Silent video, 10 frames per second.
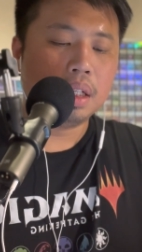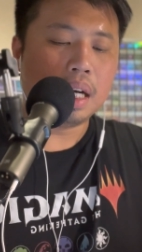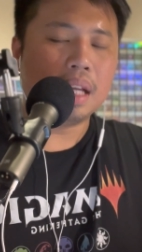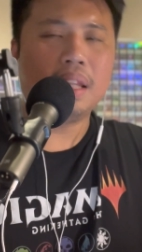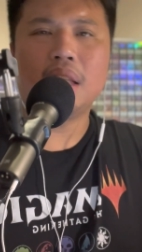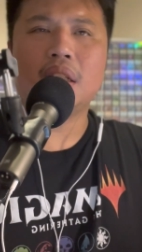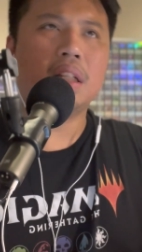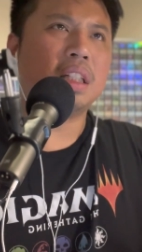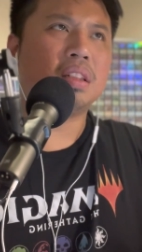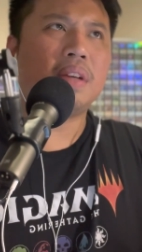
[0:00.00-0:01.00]
Uh, I think that
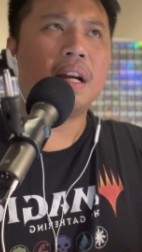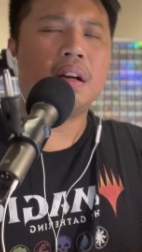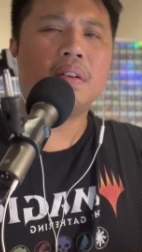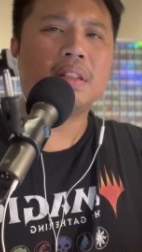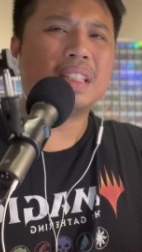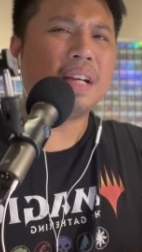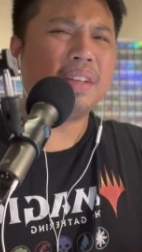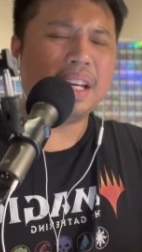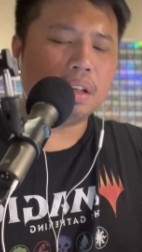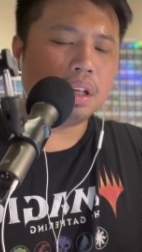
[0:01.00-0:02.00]
it's right around
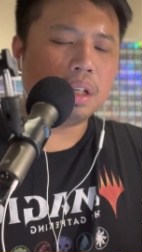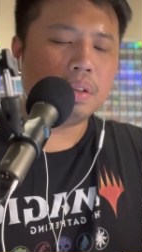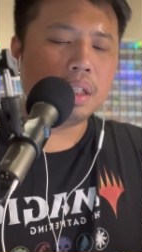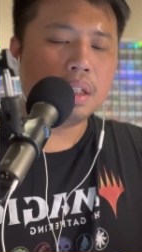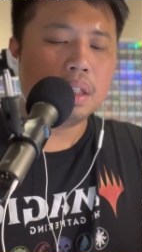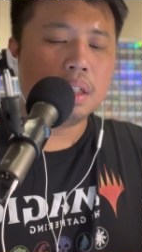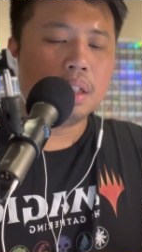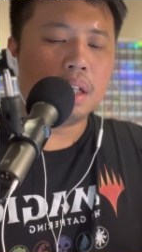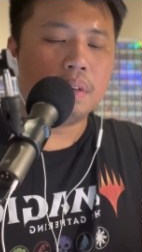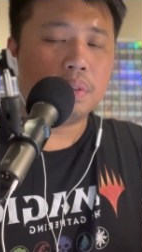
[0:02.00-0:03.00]
7 800
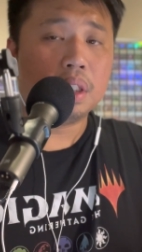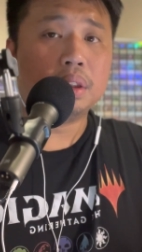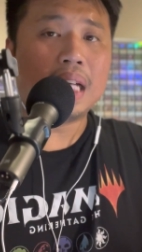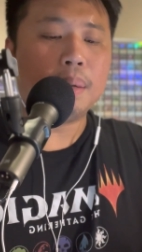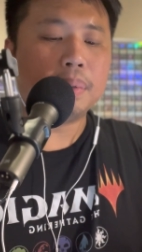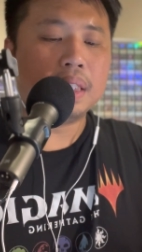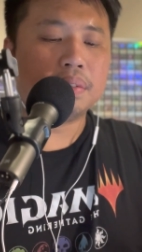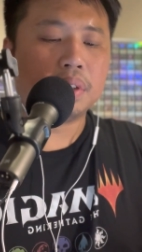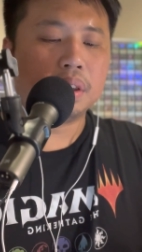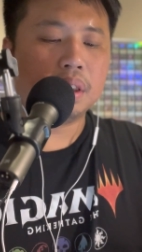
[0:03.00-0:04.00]
uh, for the Japanese
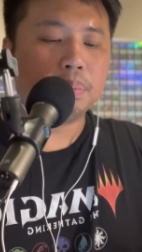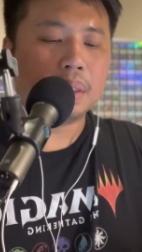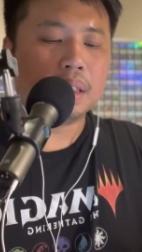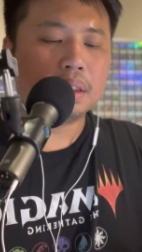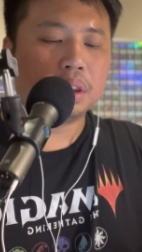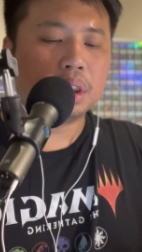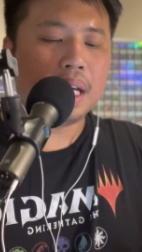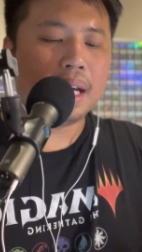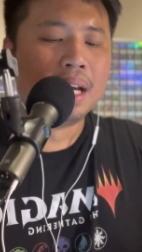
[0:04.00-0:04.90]
version, but let's check.